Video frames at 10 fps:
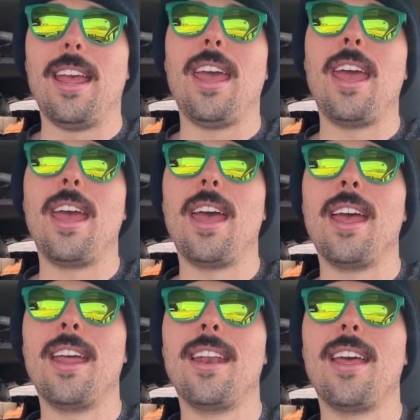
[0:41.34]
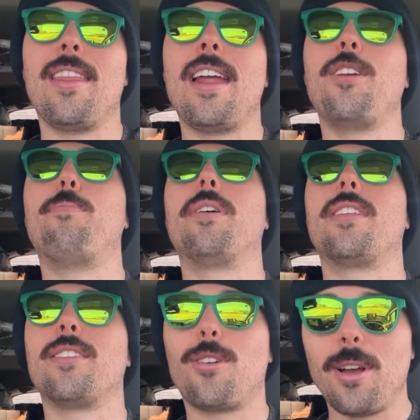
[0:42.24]
and then you put the
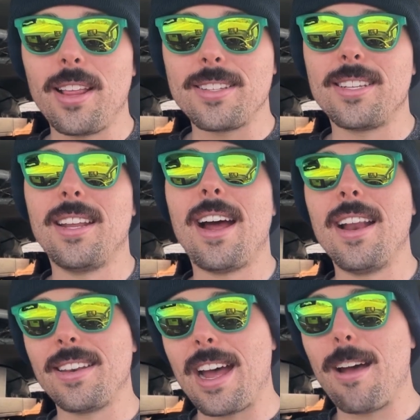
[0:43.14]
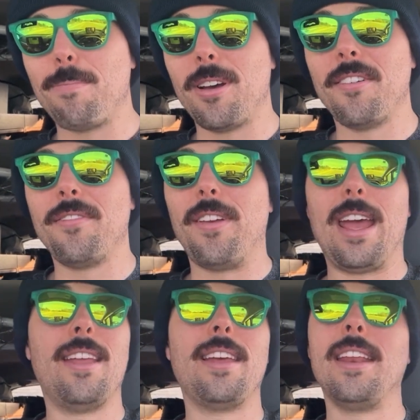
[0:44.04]
toilet seat on top of,
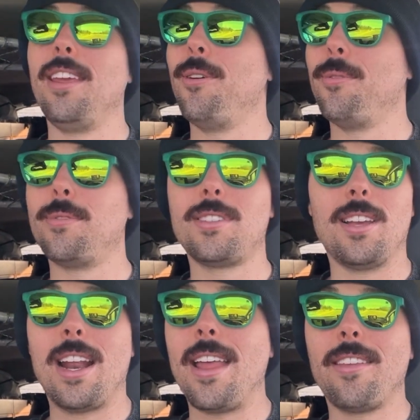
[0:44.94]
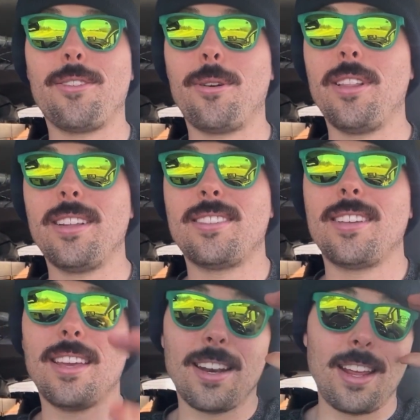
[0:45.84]
and then you sit on the toilet
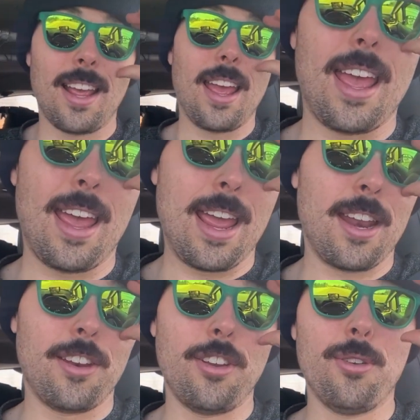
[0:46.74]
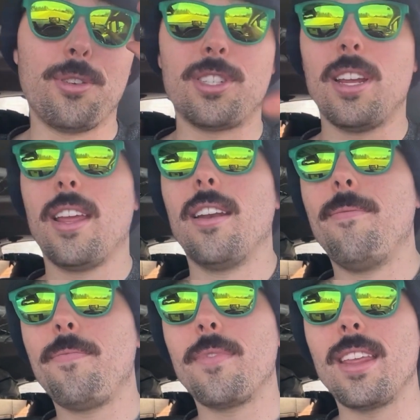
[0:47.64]
seat and you shit
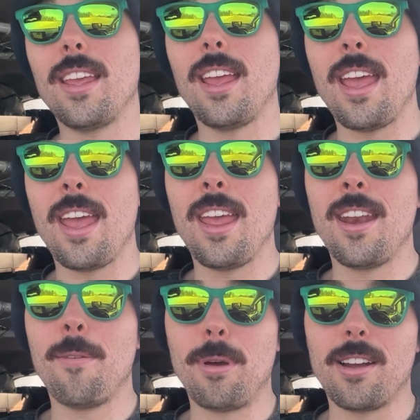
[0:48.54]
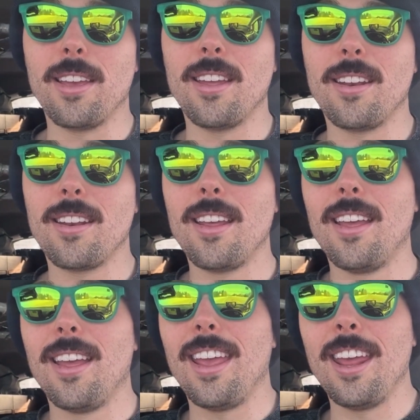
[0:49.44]
in a bucket,
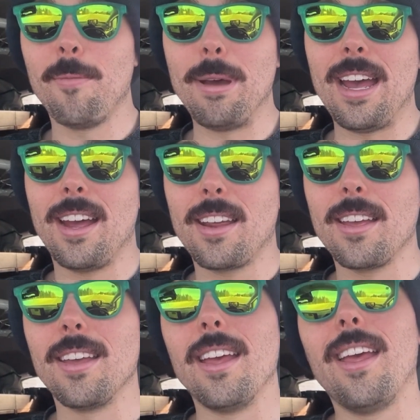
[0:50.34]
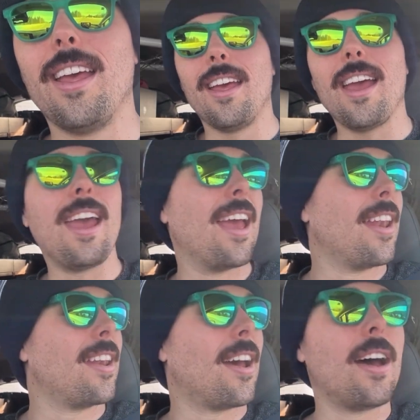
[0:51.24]
in a bag. And